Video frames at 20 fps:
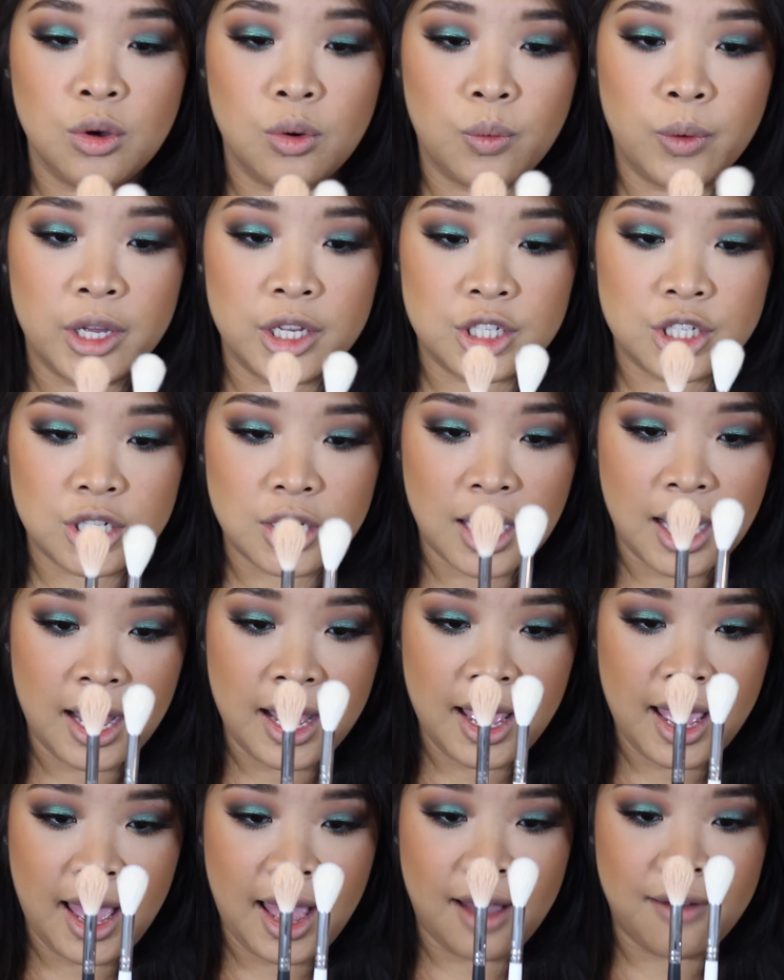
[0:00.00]
which
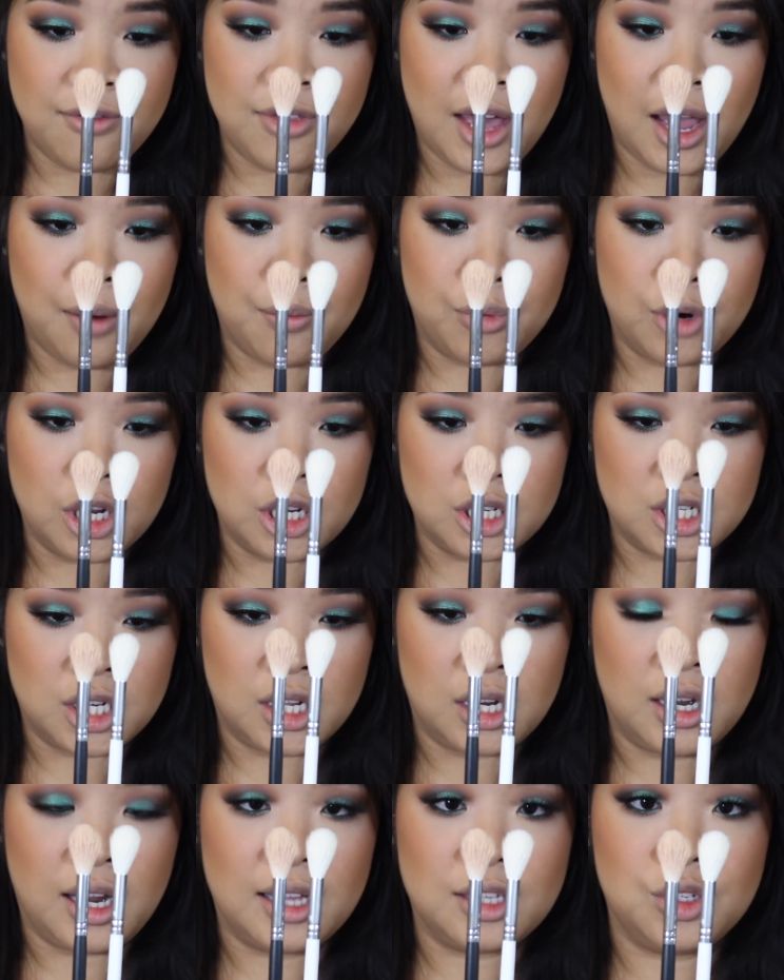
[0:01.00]
I have that brush,
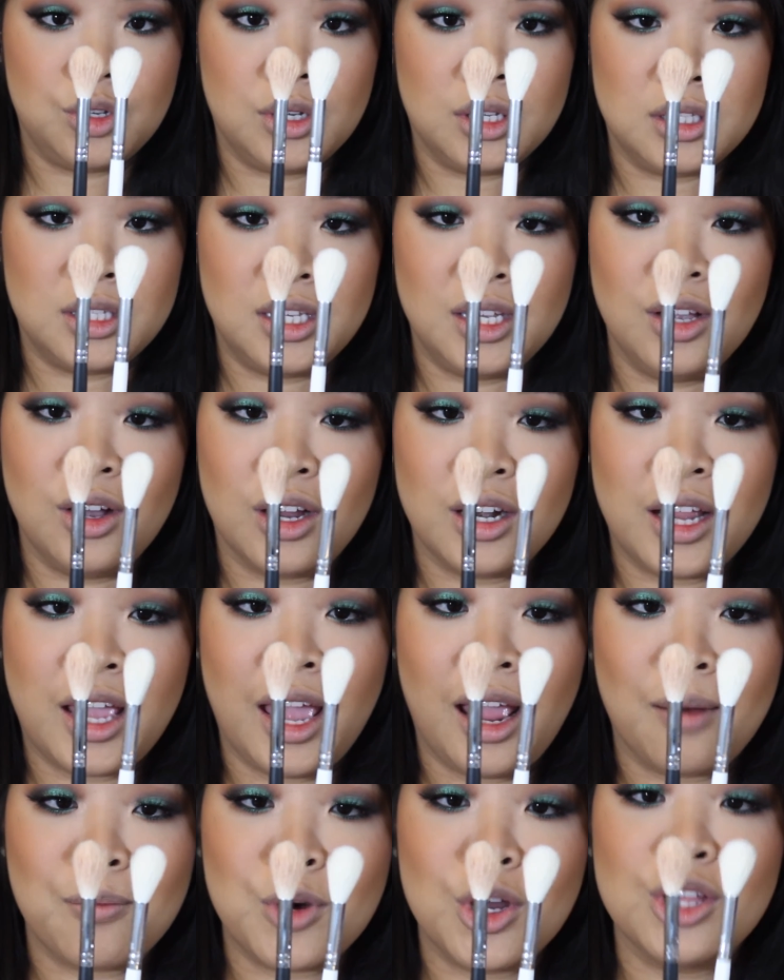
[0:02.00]
and as you can see on
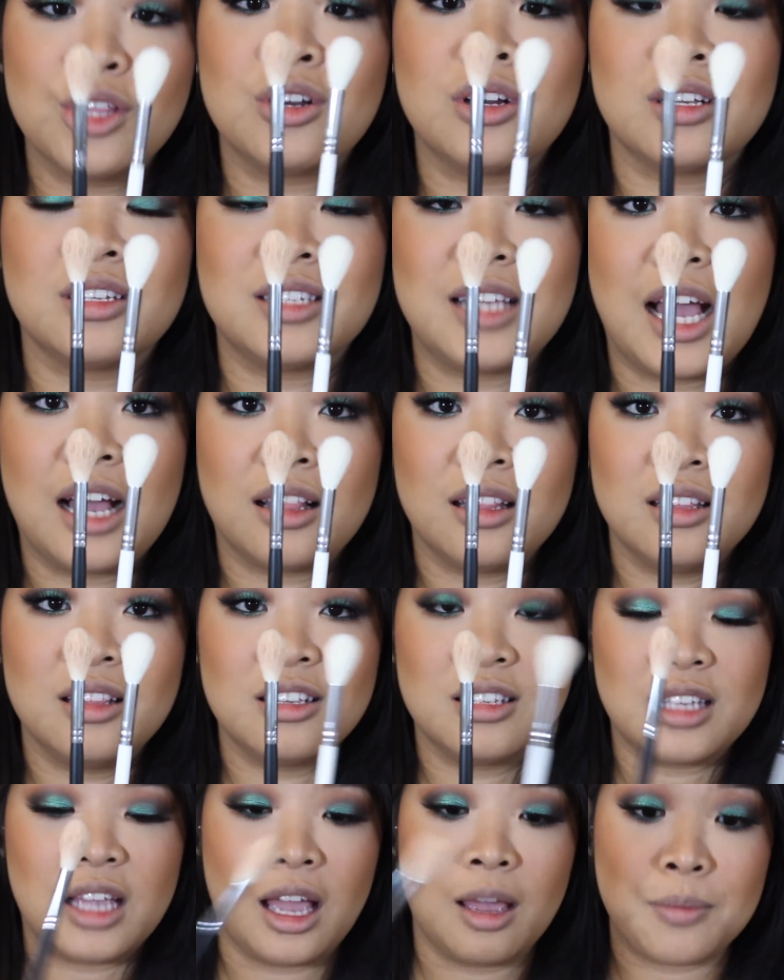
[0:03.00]
camera, they're exactly
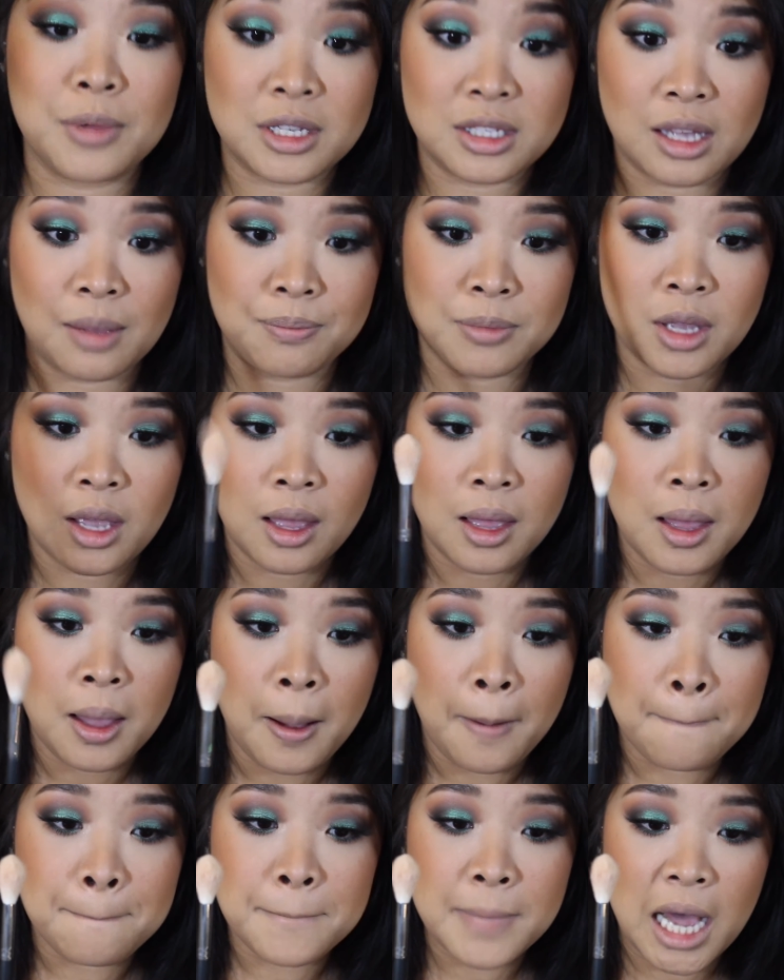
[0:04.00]
the same, except
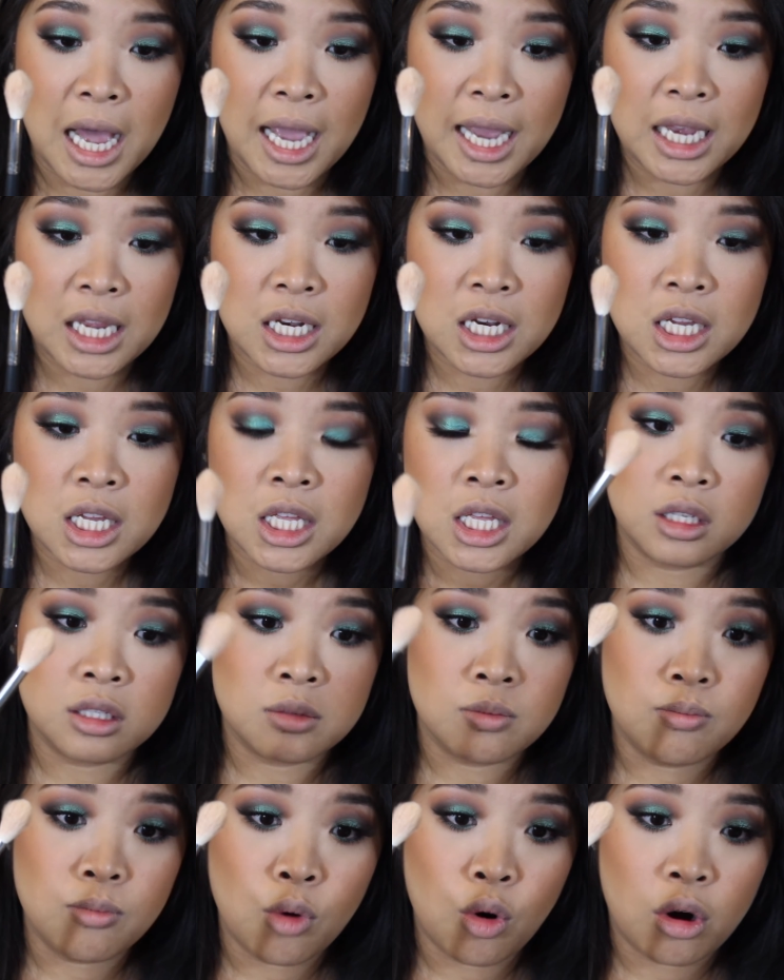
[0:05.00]
Mine
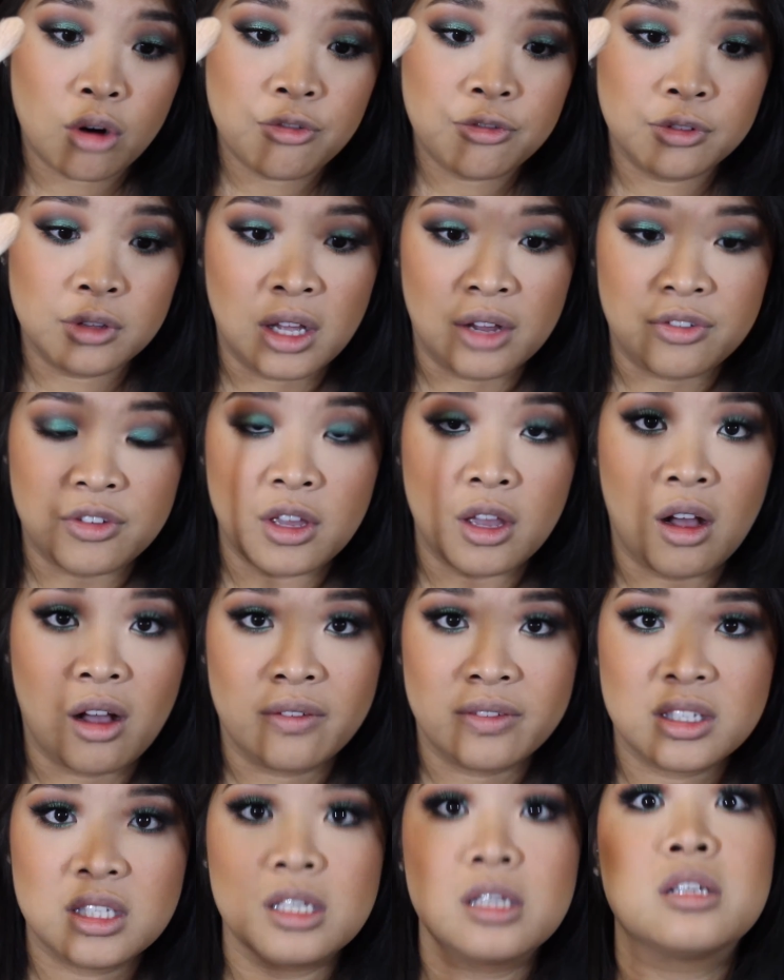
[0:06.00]
is more fluffy,
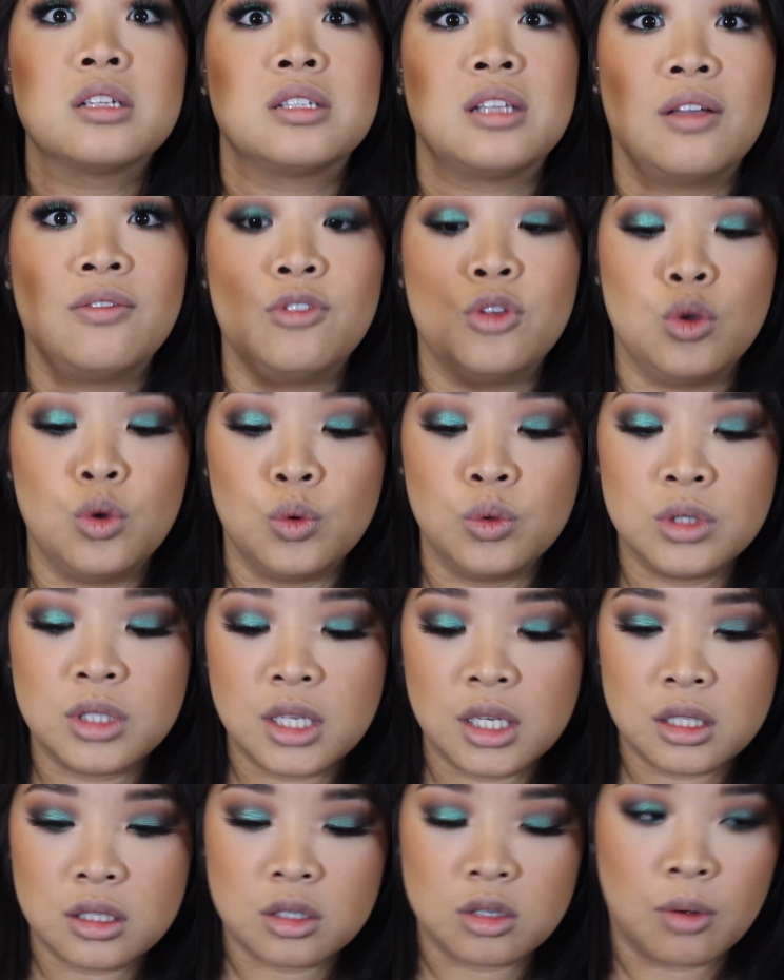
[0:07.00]
obviously, because I've used
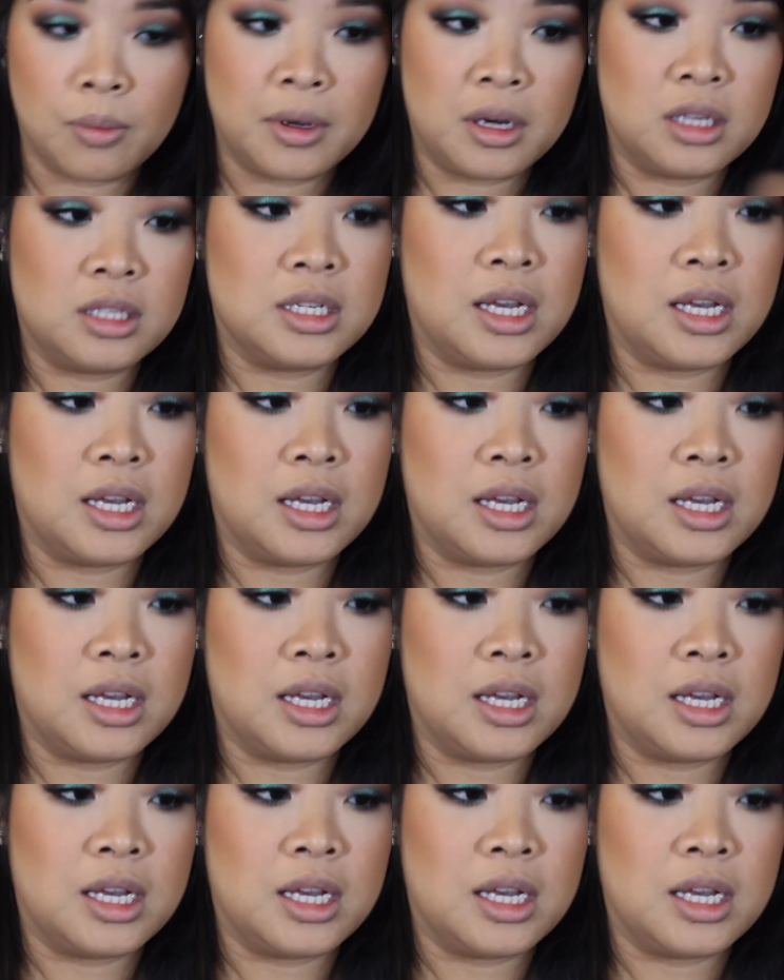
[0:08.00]
it so many